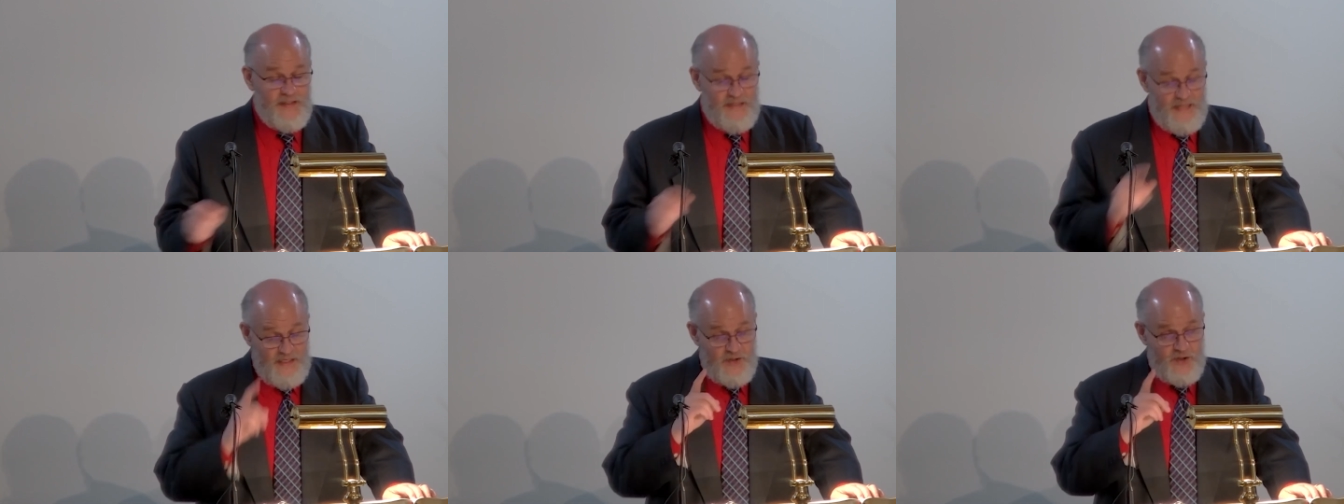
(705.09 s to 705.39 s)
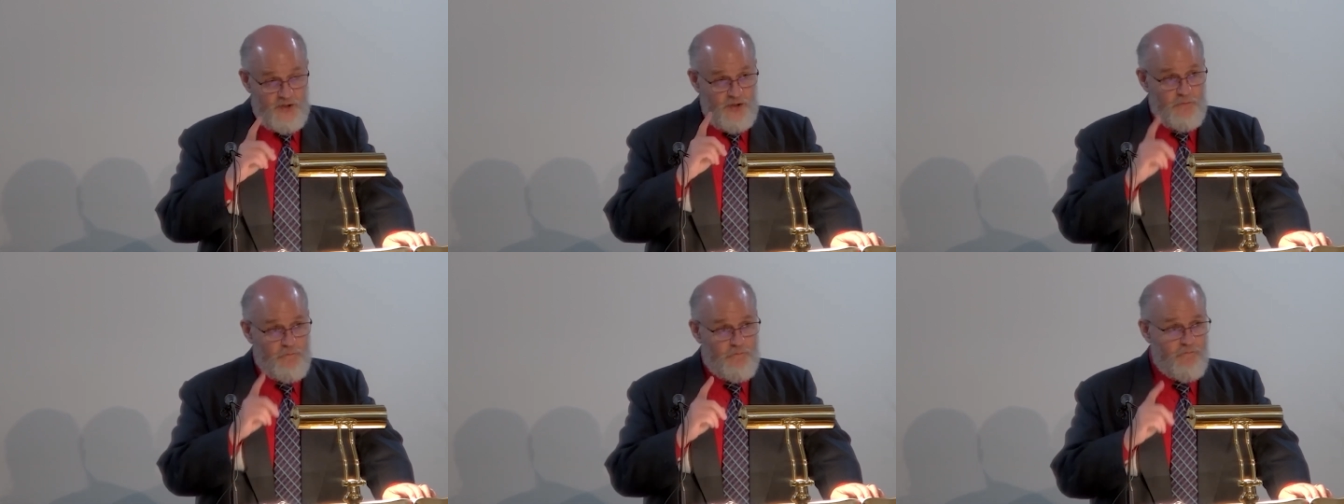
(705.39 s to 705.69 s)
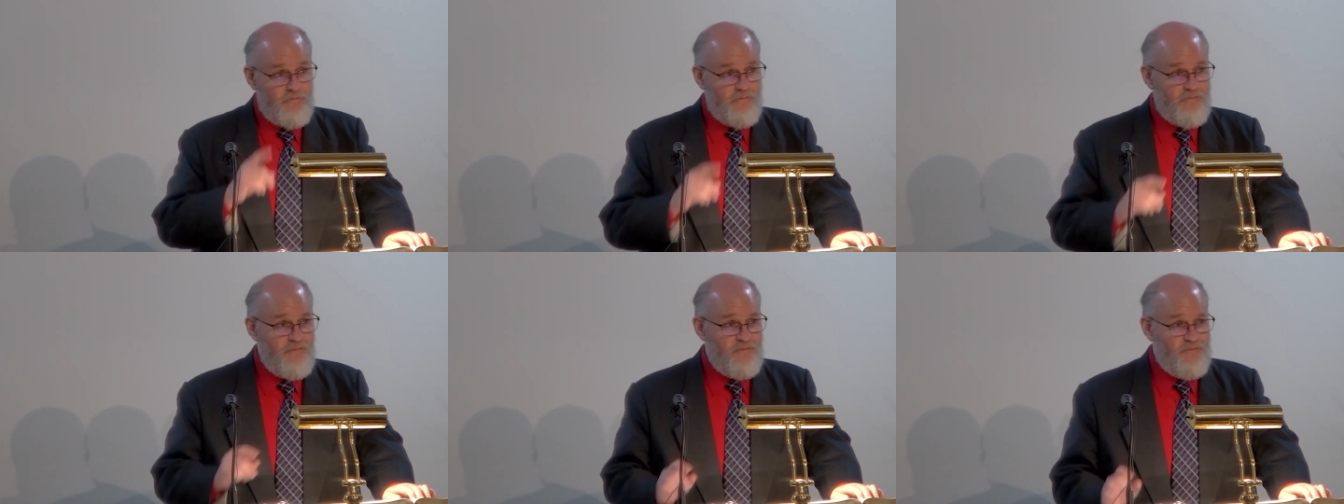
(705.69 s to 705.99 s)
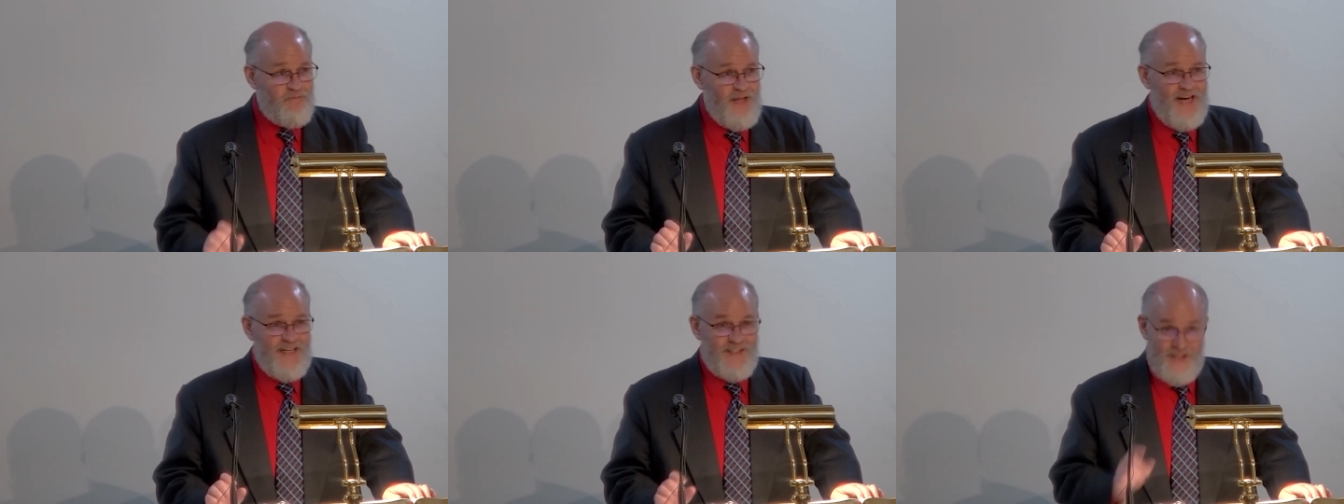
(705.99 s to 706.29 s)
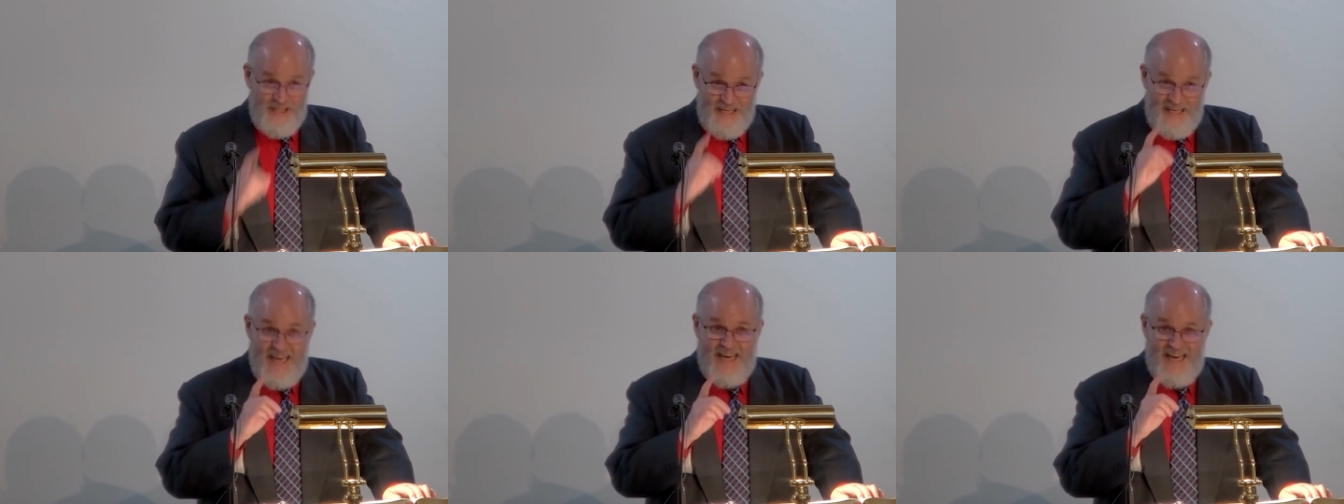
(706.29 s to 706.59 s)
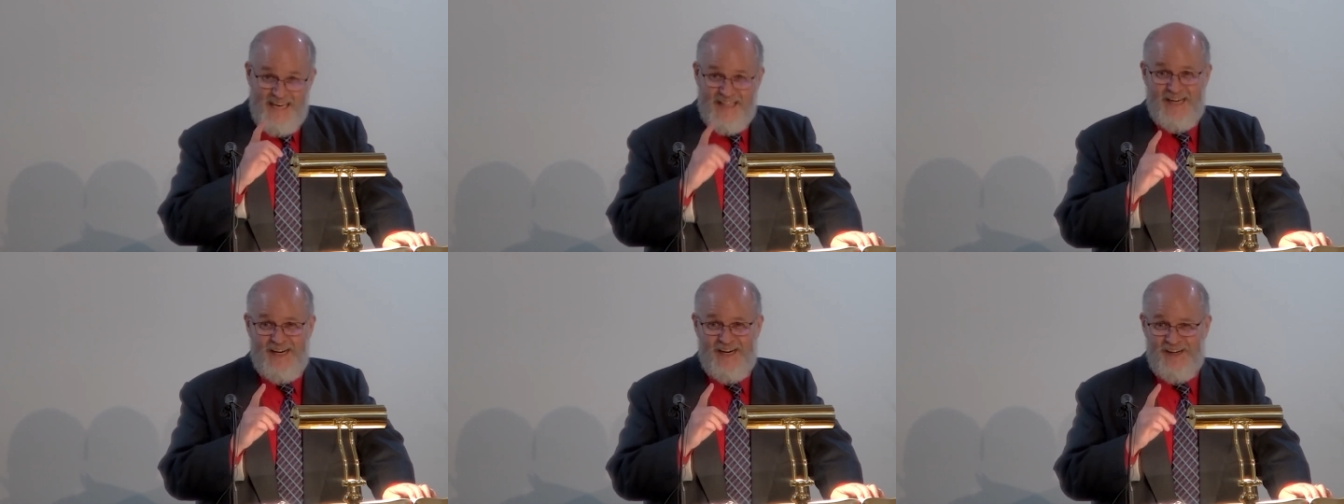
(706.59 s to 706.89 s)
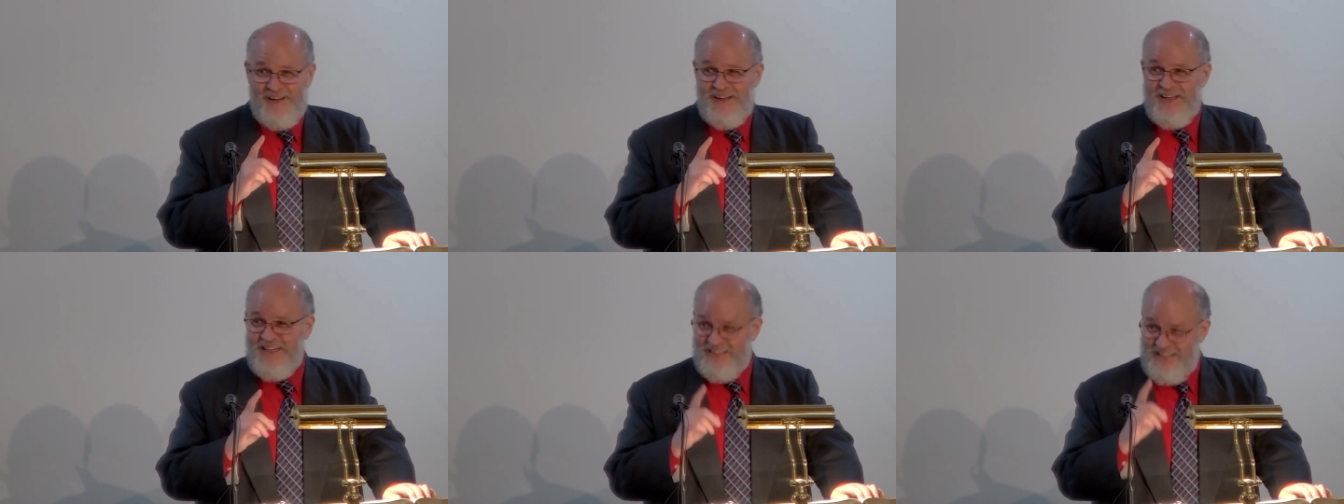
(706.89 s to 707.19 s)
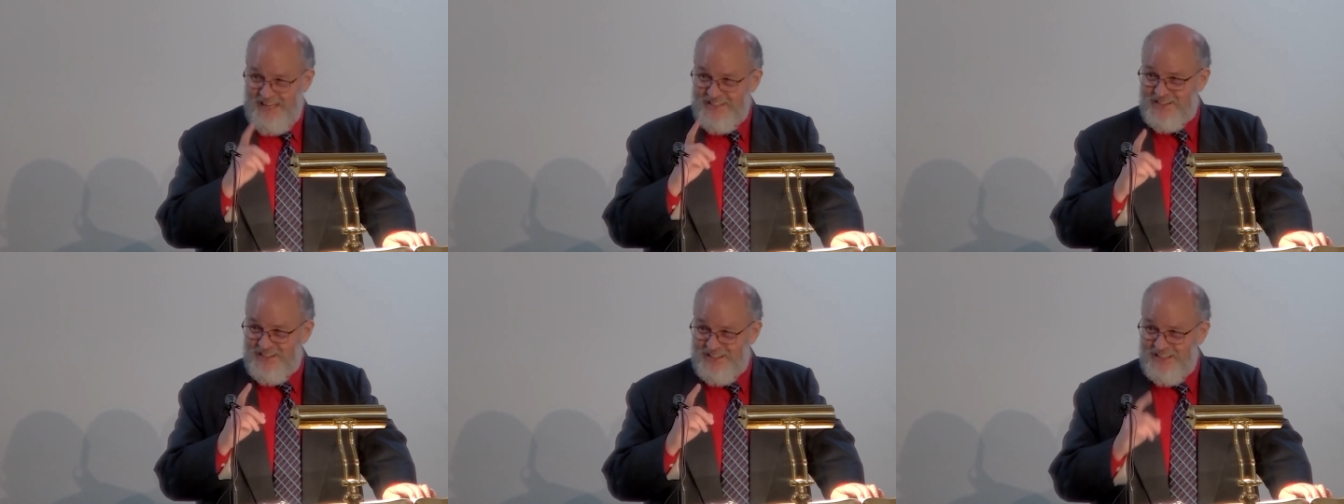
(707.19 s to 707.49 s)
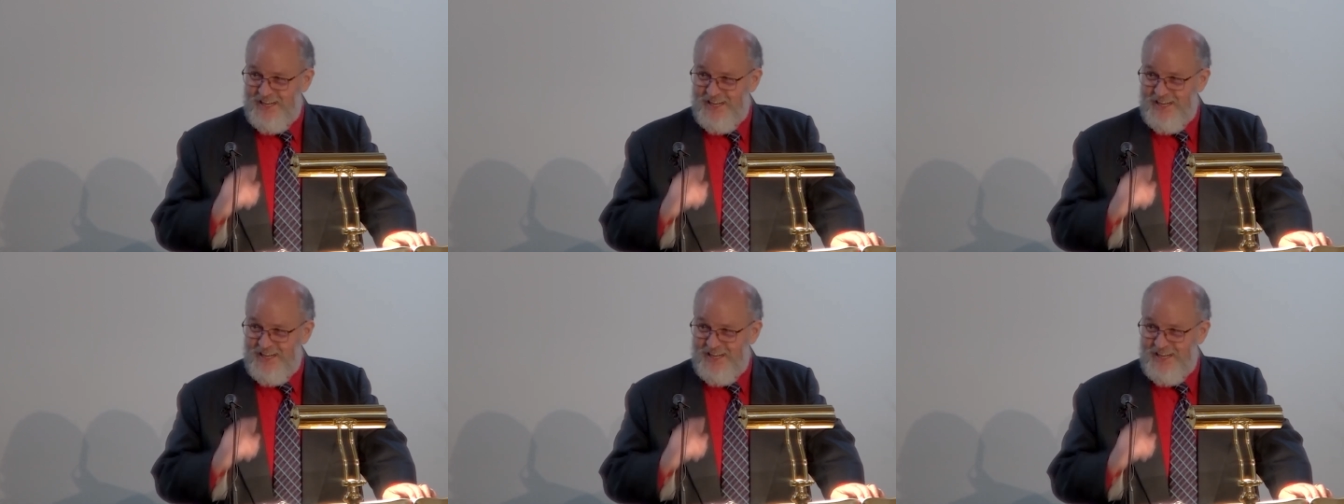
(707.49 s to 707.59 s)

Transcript: and that's that's a key there. That's